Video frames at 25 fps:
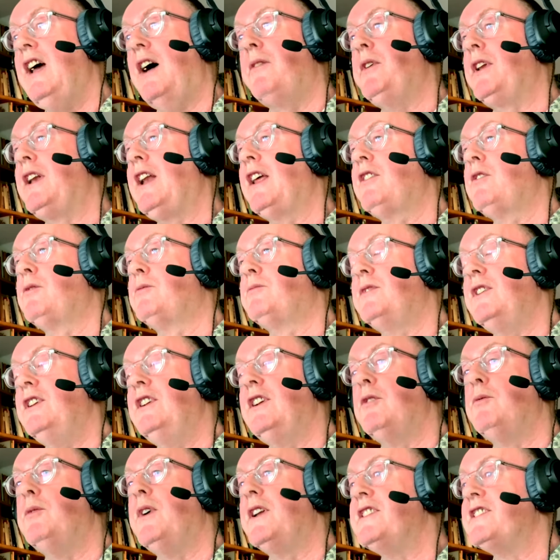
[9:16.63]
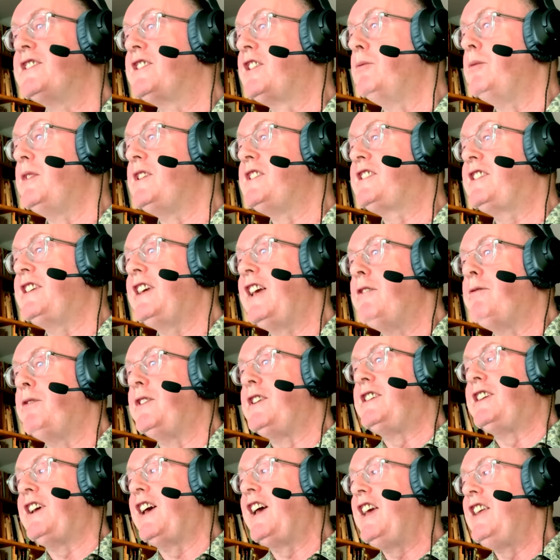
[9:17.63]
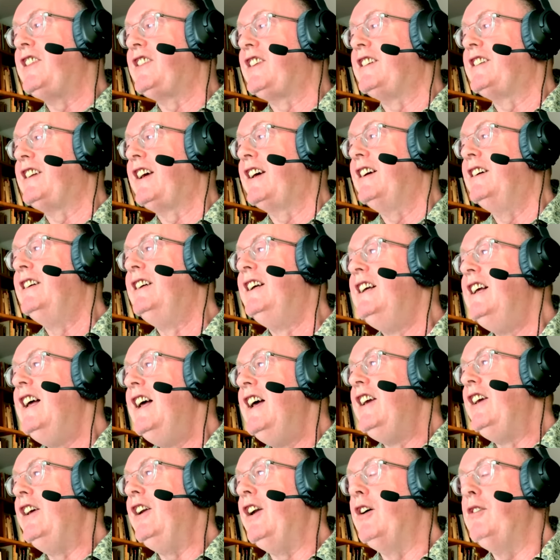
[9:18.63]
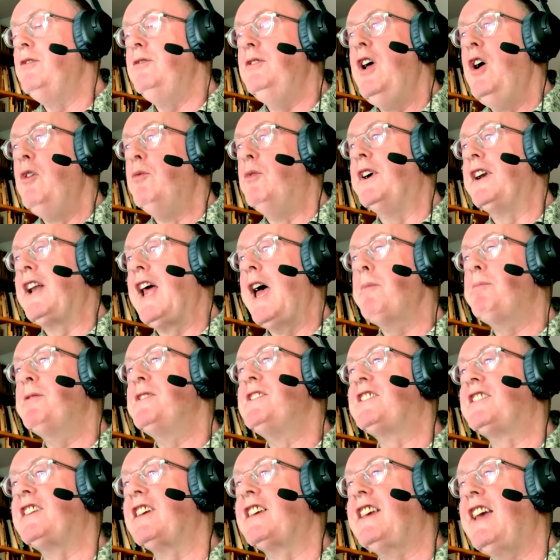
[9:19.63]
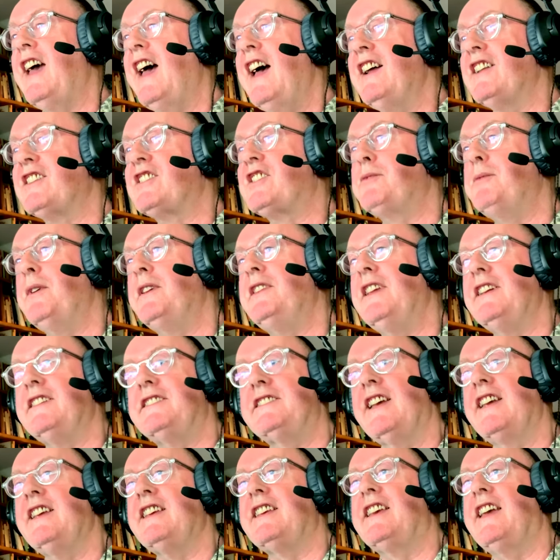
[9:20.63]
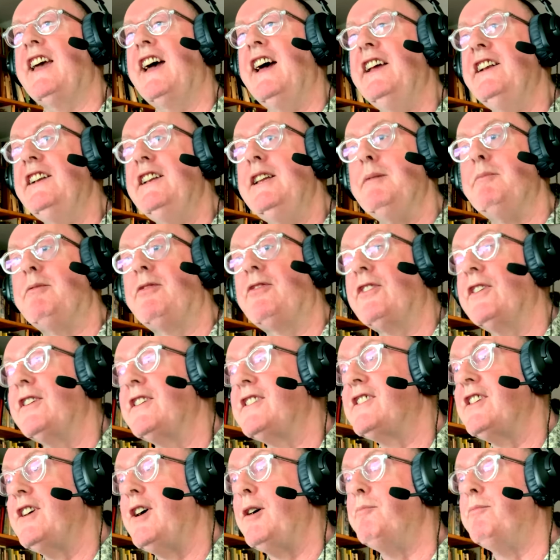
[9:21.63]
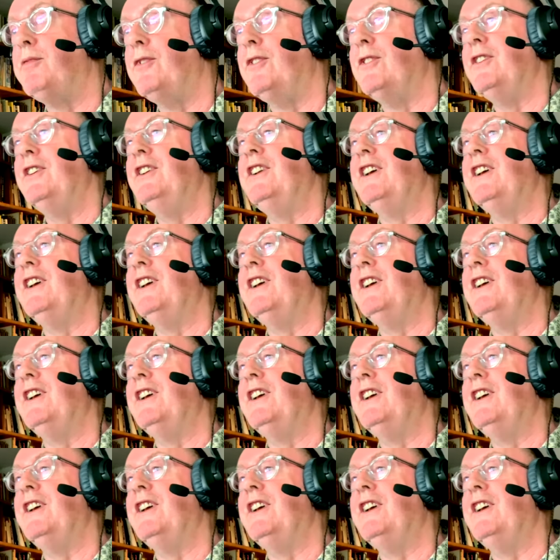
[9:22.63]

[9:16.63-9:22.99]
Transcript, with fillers: I mean, other, you know, ones that we see every day that are, you know, what happens to cats when they take catnip, for example.